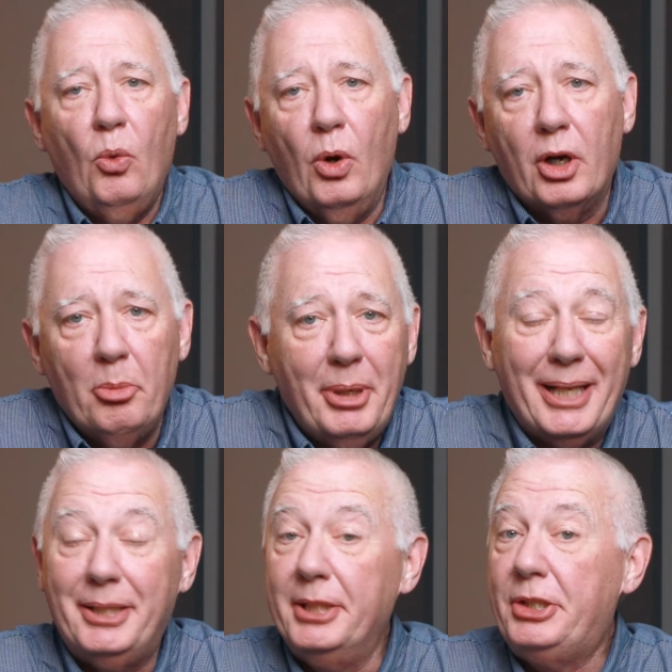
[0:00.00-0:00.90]
Welcome
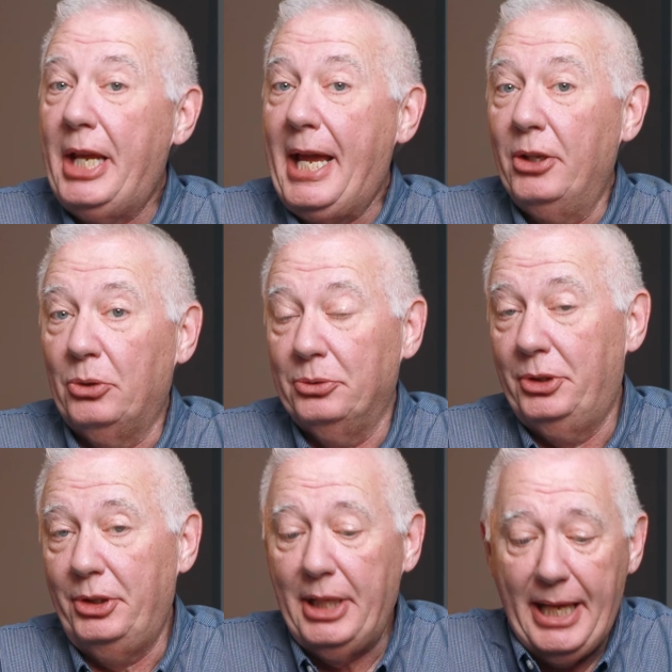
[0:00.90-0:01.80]
back to the channel.
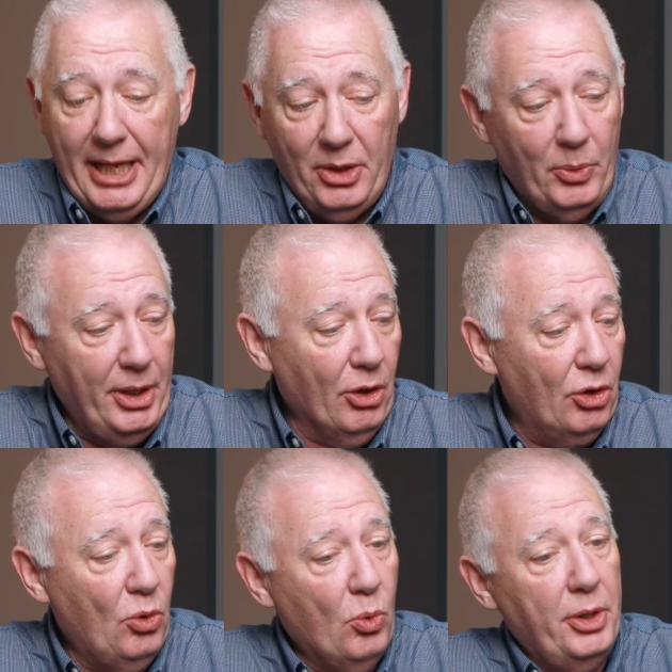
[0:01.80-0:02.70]
Today we are
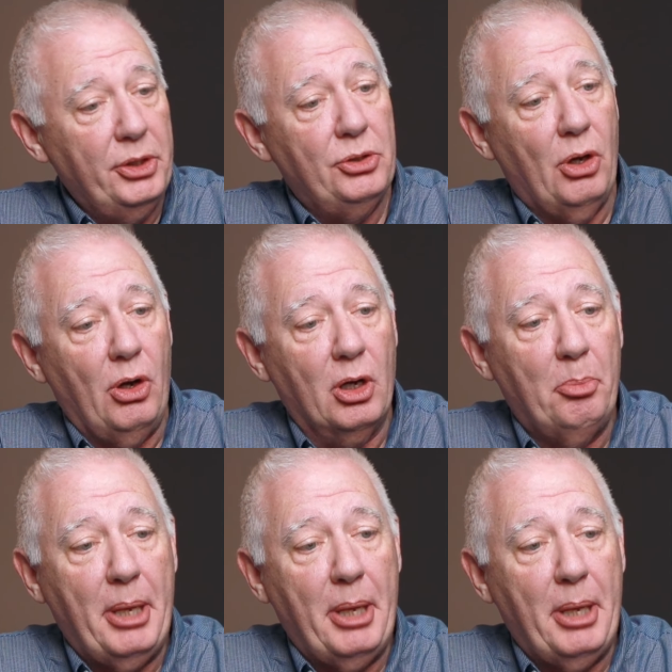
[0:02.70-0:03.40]
going to talk